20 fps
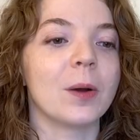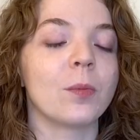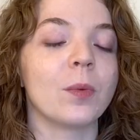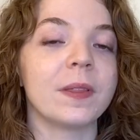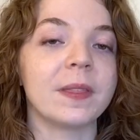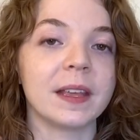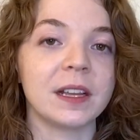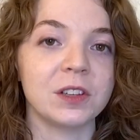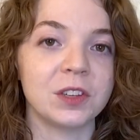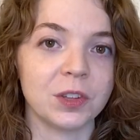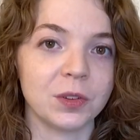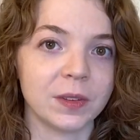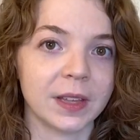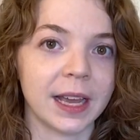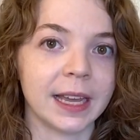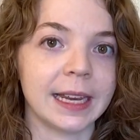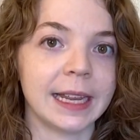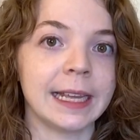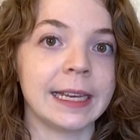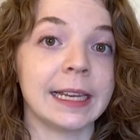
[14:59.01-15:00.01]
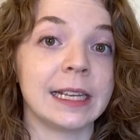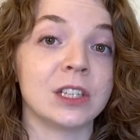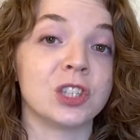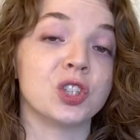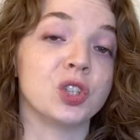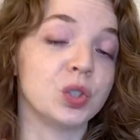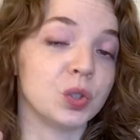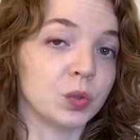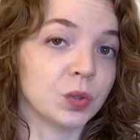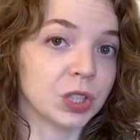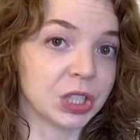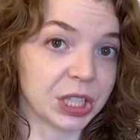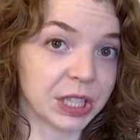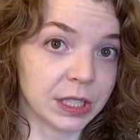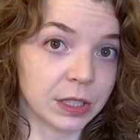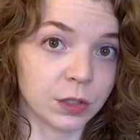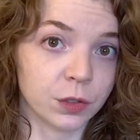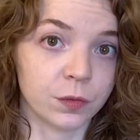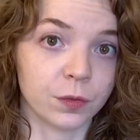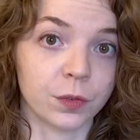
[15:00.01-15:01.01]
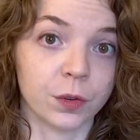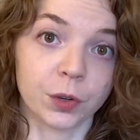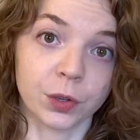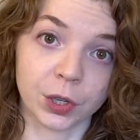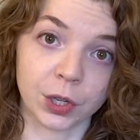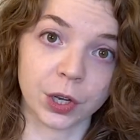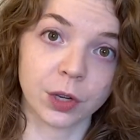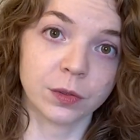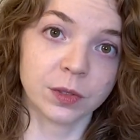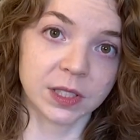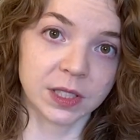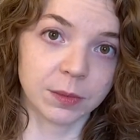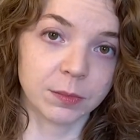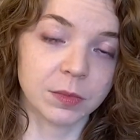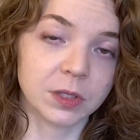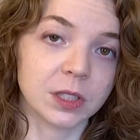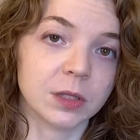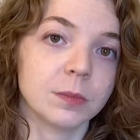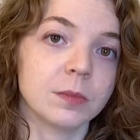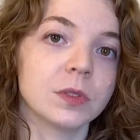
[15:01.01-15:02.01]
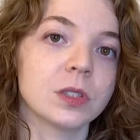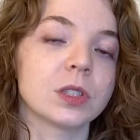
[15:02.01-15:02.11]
When they do that, it induces vertigo symptoms.